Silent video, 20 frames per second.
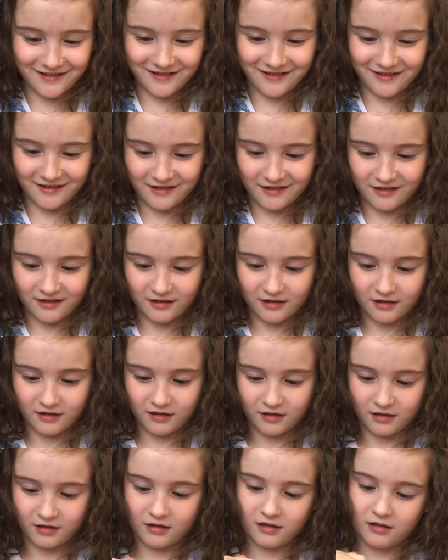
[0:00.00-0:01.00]
Yeah, we'll just
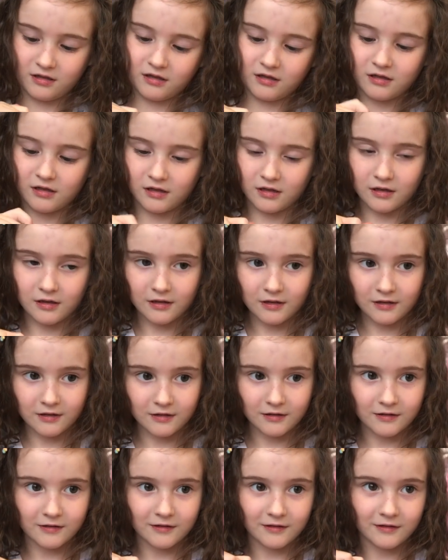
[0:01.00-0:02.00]
have one quick little go to
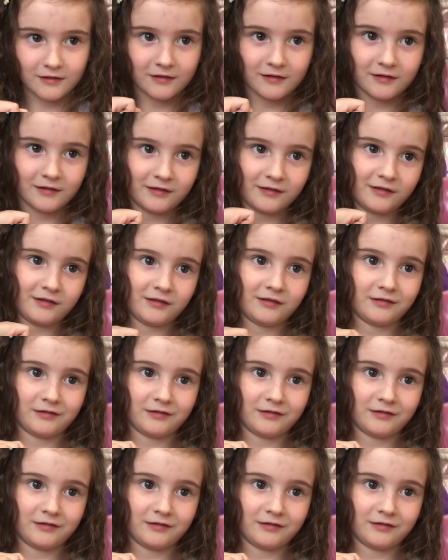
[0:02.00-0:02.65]
show everybody.